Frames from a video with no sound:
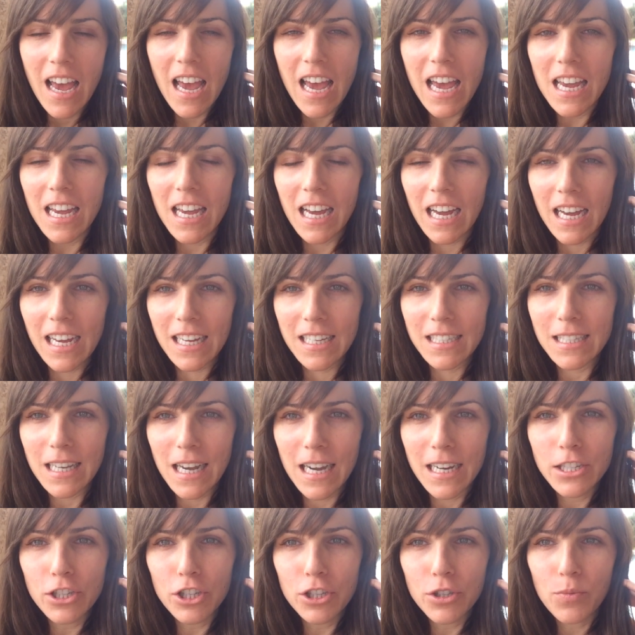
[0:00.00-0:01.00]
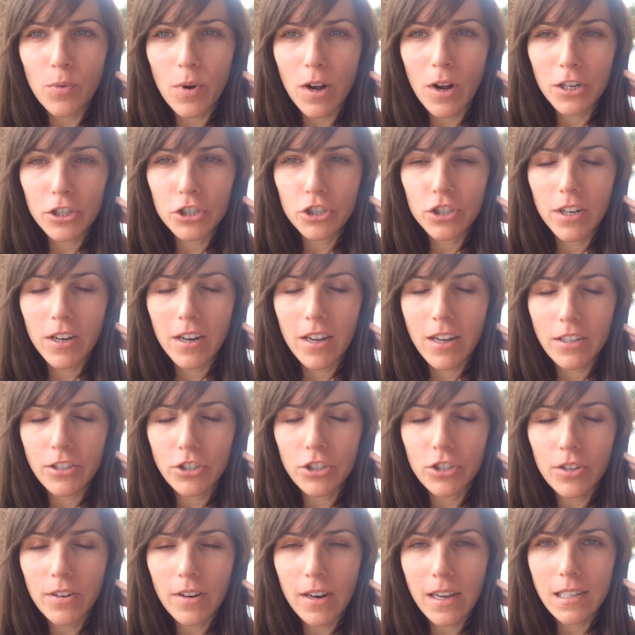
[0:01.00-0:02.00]
Hey guys, I just watched an
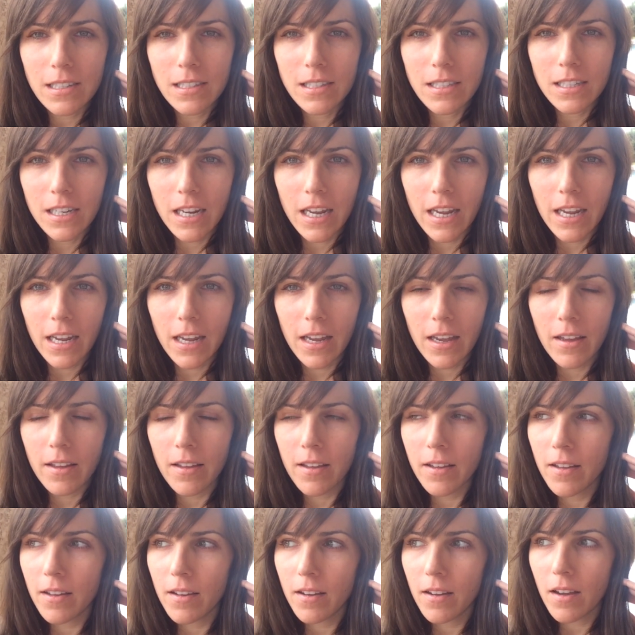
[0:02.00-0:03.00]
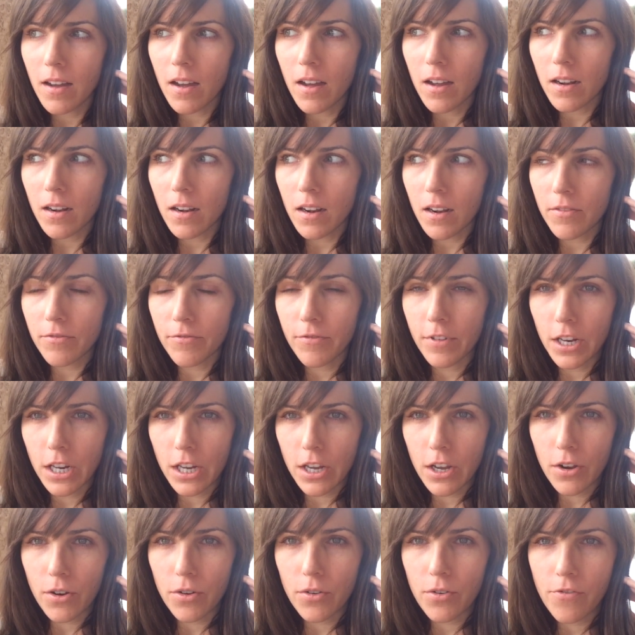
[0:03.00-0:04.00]
interesting
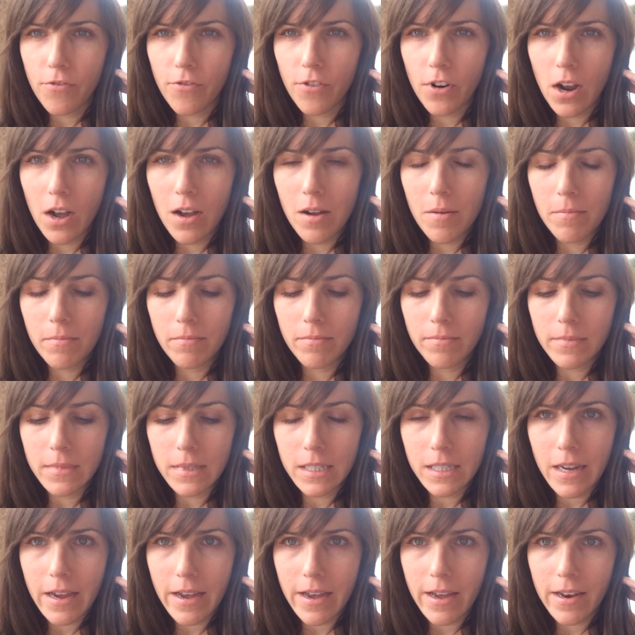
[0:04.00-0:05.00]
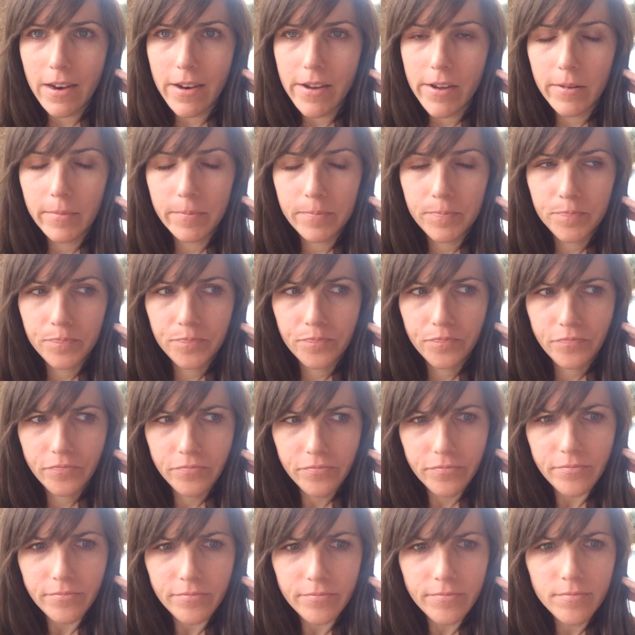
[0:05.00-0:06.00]
video from TED.
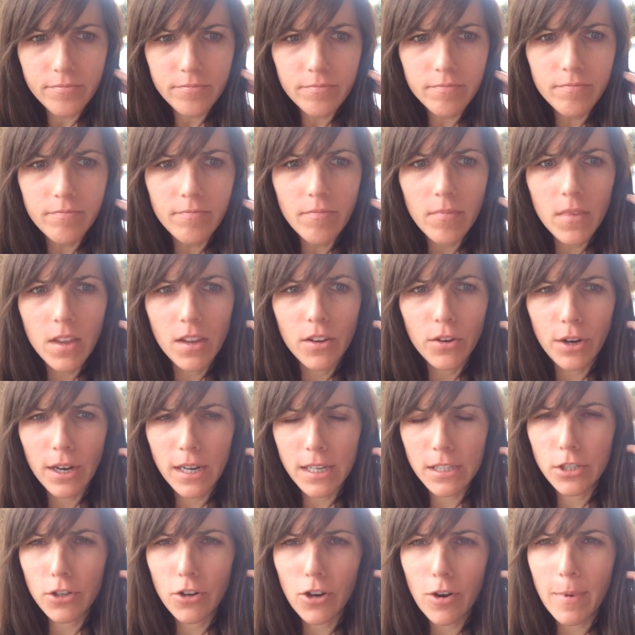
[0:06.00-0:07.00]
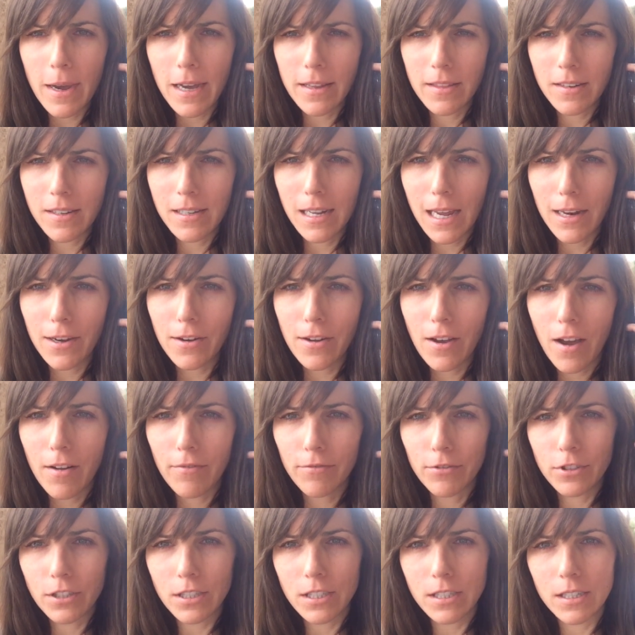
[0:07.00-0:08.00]
You guys know about the TED
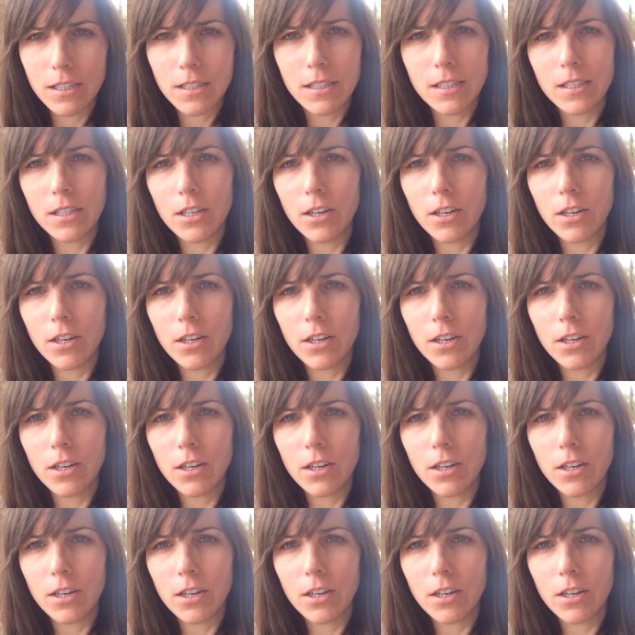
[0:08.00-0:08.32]
conferences.